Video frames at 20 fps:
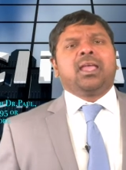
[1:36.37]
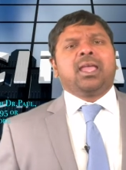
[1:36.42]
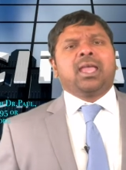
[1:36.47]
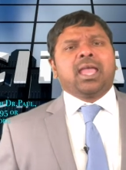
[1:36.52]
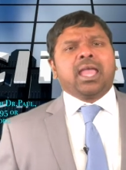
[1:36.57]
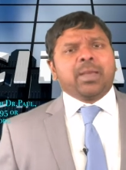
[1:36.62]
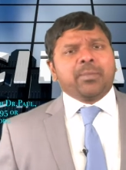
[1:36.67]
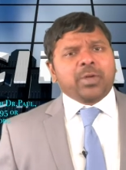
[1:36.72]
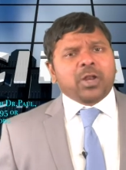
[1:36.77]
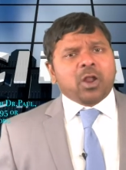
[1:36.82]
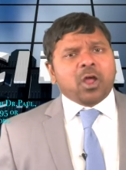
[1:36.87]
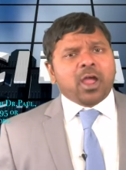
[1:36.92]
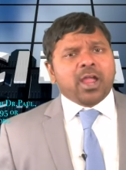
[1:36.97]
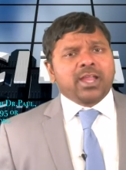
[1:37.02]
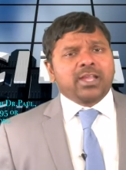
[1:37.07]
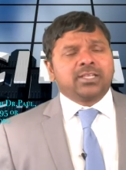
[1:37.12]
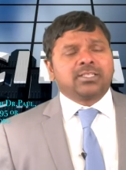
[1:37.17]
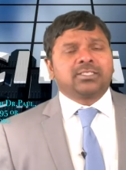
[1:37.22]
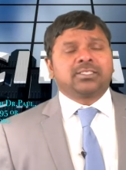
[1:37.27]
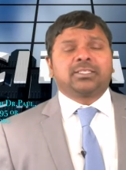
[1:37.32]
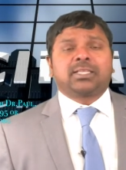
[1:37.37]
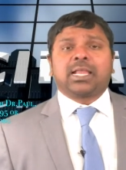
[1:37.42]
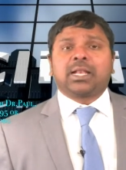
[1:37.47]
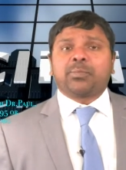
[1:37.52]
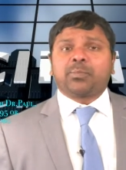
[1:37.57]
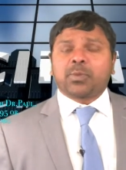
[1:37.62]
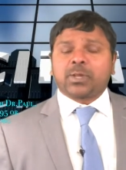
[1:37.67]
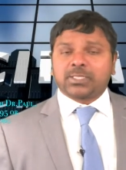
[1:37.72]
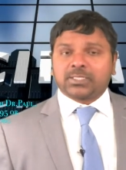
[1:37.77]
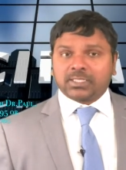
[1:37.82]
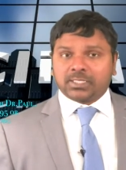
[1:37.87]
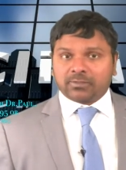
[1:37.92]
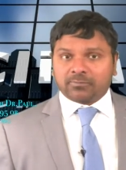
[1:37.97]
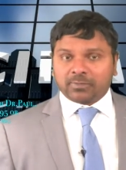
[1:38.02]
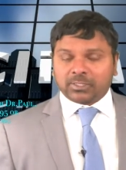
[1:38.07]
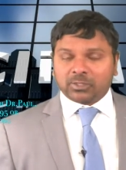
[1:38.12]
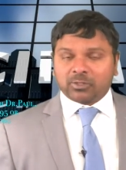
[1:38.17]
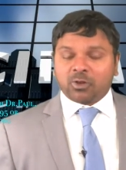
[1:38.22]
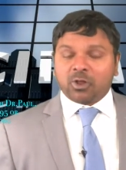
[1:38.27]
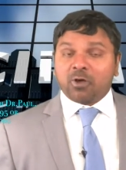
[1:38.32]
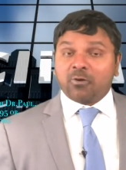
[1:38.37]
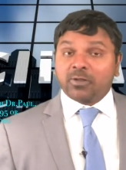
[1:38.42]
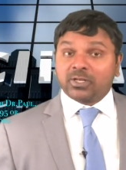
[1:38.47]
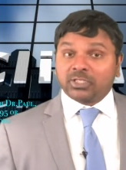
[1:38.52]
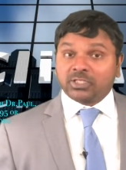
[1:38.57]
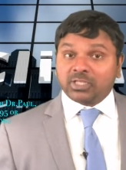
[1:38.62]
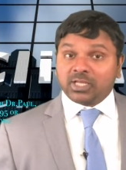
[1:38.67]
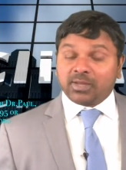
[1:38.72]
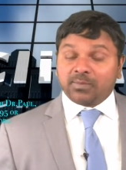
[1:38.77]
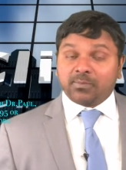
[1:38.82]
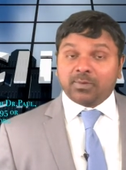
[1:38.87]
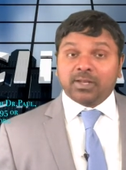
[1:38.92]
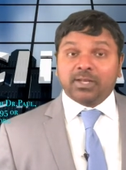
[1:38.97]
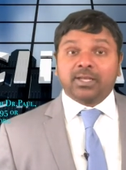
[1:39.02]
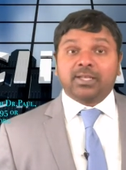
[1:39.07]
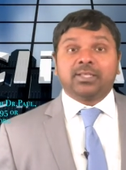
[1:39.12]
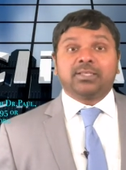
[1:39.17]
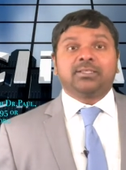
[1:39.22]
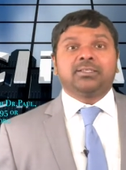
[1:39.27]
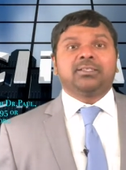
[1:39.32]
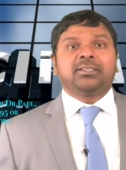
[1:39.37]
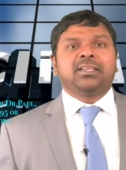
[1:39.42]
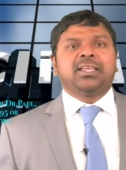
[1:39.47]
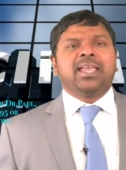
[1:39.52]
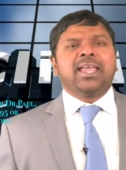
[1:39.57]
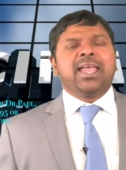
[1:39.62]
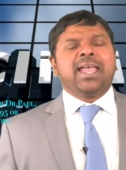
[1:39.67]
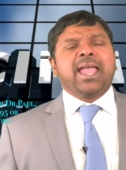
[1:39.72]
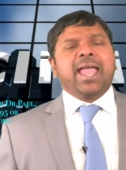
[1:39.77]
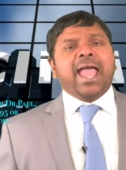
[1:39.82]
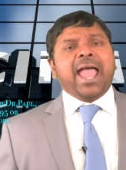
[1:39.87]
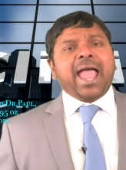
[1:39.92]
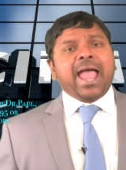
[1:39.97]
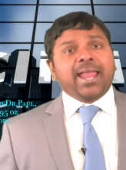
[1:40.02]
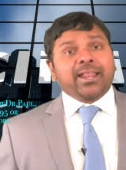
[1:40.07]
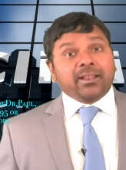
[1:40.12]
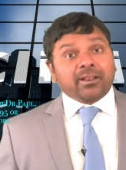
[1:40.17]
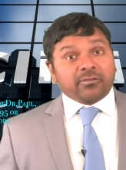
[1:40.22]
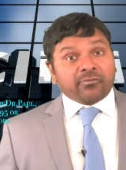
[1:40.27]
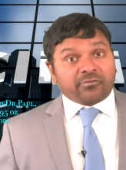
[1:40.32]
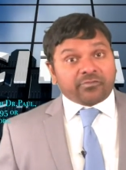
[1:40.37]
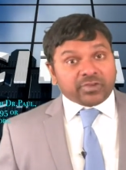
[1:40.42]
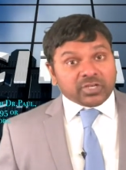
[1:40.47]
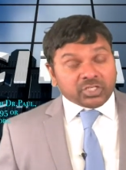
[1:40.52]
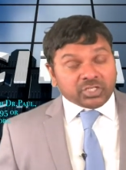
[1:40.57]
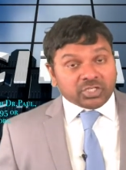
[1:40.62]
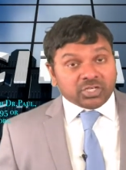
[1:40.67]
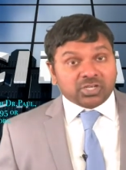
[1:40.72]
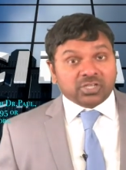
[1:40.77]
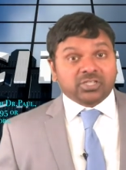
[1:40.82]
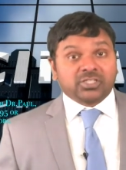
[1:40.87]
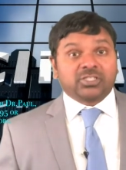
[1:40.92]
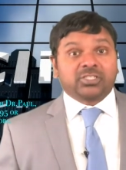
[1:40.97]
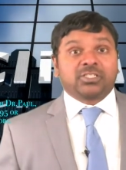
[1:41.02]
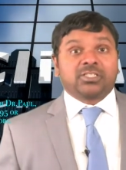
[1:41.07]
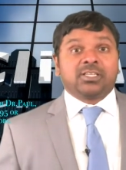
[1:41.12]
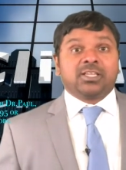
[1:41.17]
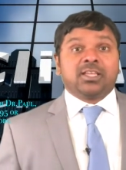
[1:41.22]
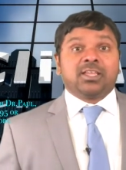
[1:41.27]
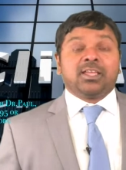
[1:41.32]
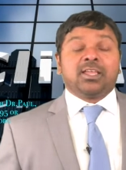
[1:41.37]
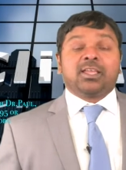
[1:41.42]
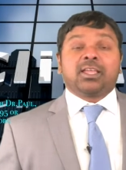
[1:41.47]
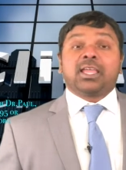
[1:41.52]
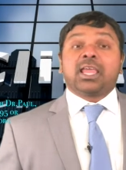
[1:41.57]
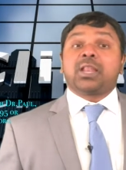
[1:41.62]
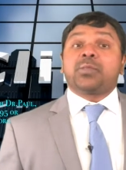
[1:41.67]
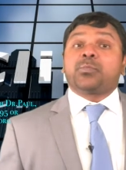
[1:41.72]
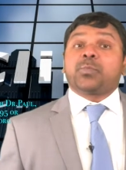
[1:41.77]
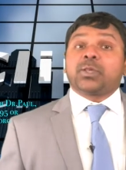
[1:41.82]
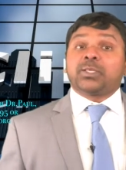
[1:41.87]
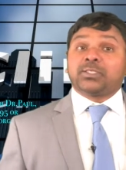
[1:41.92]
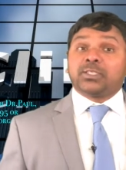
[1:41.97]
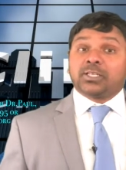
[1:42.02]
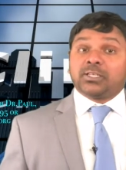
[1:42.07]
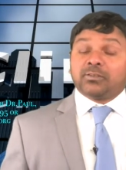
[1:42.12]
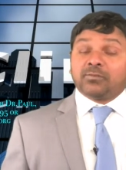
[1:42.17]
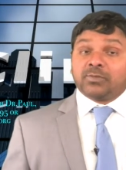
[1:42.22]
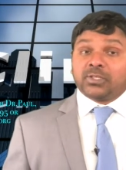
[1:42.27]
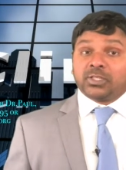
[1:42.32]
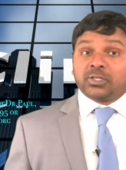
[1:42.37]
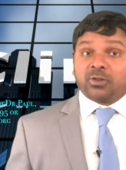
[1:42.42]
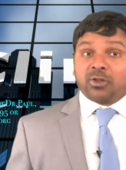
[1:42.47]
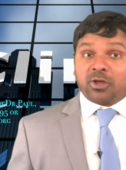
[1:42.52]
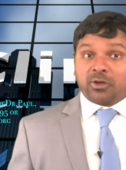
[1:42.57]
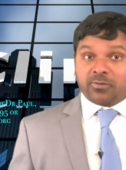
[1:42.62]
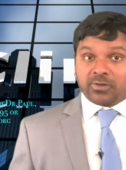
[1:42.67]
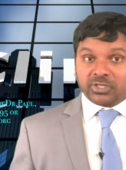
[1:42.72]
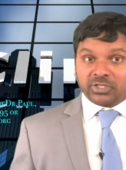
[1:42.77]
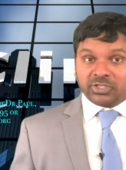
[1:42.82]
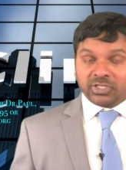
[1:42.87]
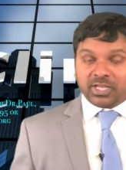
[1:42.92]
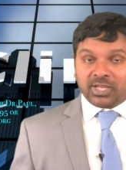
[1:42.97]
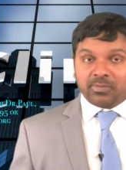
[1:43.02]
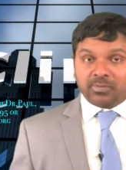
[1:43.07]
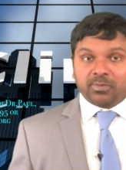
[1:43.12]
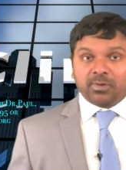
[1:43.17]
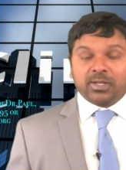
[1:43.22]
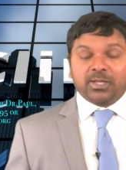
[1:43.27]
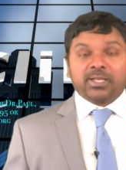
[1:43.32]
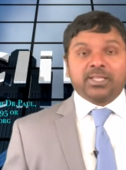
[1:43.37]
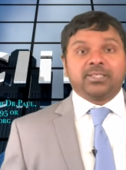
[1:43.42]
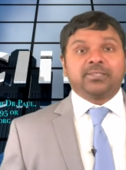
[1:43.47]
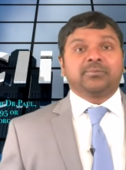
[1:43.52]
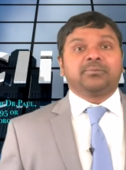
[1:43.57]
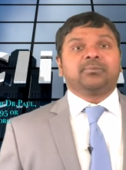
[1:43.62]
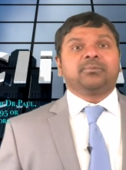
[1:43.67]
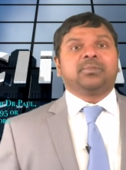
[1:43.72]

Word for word: Hemorrhoids can present with lower GI bleeding. Anal fissures can present with lower GI bleeding.